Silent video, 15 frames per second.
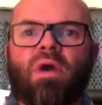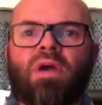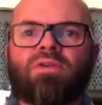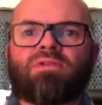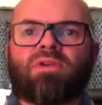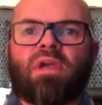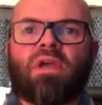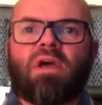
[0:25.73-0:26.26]

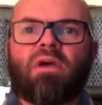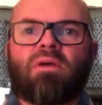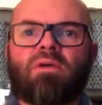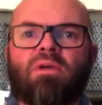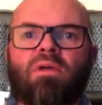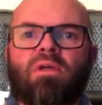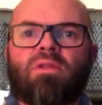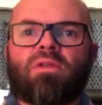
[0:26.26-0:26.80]
Isaiah,
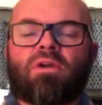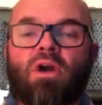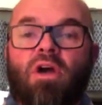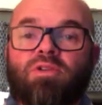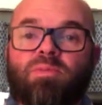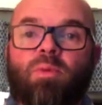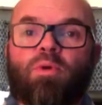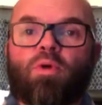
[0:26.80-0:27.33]
the
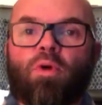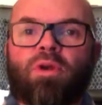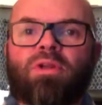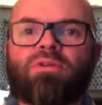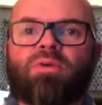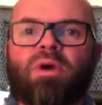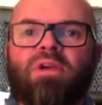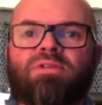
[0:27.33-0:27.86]
Gospel according
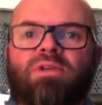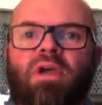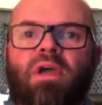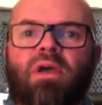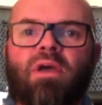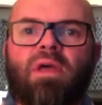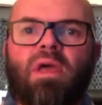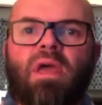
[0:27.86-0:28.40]
to
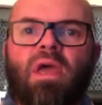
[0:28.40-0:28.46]
Isaiah.